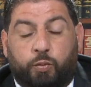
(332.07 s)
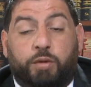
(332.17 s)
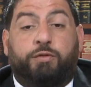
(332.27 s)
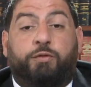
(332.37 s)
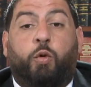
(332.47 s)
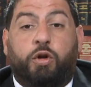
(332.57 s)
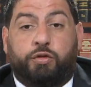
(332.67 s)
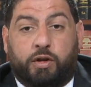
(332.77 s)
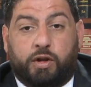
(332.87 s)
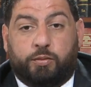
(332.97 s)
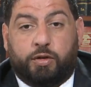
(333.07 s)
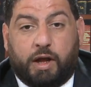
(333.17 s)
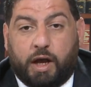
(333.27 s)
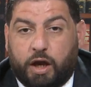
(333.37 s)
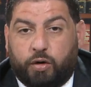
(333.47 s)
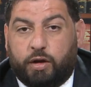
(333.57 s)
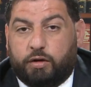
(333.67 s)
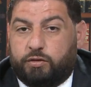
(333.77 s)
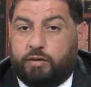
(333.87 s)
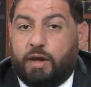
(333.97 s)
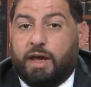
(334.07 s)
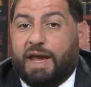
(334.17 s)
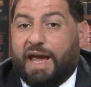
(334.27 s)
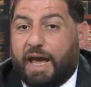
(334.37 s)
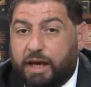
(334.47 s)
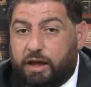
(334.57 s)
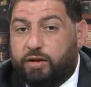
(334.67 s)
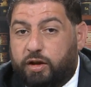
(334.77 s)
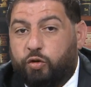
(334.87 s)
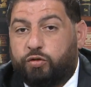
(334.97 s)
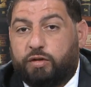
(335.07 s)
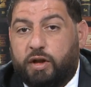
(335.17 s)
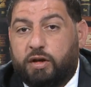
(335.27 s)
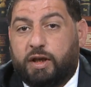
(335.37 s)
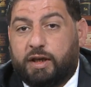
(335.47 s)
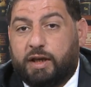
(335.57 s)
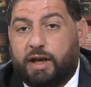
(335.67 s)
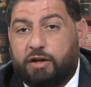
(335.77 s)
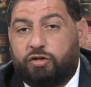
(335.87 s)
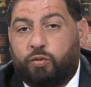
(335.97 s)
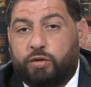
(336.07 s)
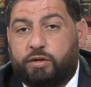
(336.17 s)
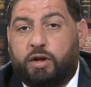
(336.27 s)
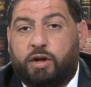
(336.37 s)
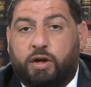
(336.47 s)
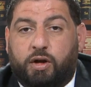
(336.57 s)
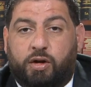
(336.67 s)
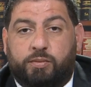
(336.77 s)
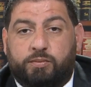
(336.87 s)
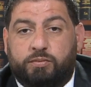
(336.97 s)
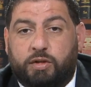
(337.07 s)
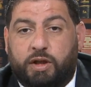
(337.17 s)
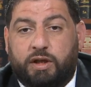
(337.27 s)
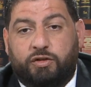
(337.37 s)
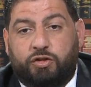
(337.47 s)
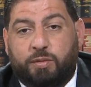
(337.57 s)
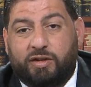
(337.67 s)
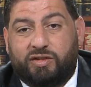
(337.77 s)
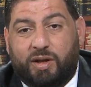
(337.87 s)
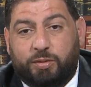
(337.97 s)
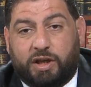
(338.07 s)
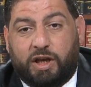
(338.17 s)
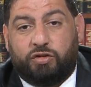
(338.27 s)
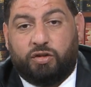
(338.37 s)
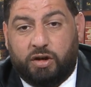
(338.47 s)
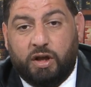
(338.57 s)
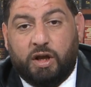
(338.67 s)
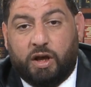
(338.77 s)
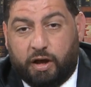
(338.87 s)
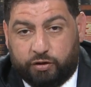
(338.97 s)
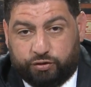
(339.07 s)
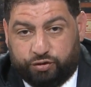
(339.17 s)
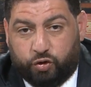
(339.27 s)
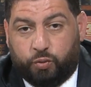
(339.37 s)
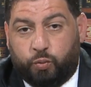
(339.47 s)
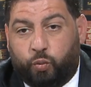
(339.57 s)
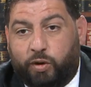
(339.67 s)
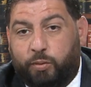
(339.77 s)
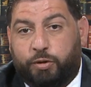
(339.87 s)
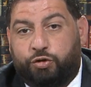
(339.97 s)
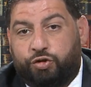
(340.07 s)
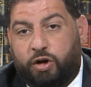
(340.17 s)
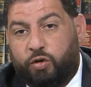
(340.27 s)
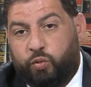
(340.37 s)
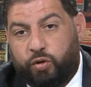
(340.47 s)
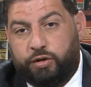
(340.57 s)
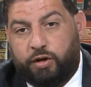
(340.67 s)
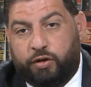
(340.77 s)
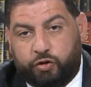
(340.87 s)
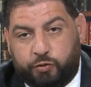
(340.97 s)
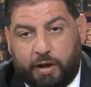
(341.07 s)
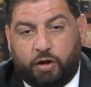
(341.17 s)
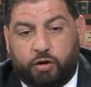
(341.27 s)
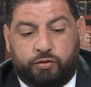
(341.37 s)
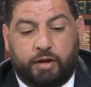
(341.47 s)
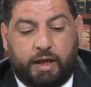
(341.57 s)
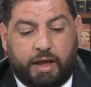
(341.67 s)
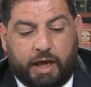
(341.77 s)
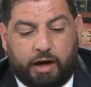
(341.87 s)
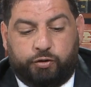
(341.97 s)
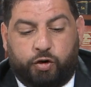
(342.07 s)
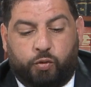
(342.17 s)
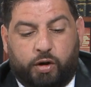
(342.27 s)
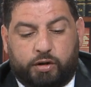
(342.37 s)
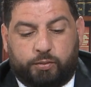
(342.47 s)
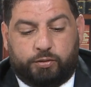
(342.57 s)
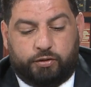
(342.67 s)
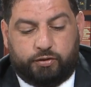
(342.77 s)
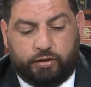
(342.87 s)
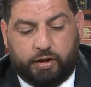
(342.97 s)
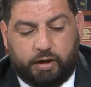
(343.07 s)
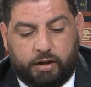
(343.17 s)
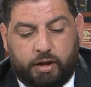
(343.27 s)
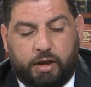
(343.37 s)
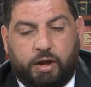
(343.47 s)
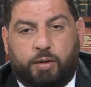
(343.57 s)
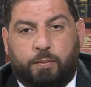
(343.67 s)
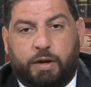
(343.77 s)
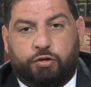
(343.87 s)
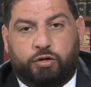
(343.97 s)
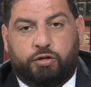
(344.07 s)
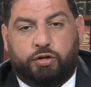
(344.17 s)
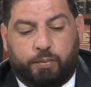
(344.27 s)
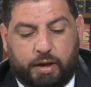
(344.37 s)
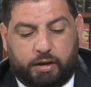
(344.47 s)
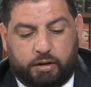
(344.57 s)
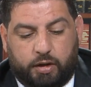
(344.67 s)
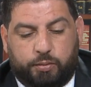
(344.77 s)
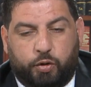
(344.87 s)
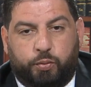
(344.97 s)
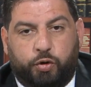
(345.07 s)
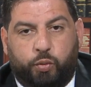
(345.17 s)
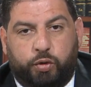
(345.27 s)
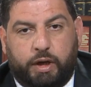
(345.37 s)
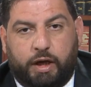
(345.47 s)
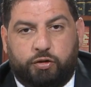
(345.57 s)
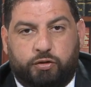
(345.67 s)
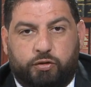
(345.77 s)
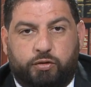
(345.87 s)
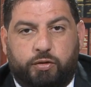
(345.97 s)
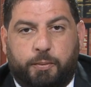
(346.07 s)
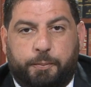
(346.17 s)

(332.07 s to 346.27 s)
before you send them to the IRS. Anything you send in connection with the innocent spouse application, assume will be shared with the other spouse. And if you don't want them to see it, make sure to make appropriate redactions.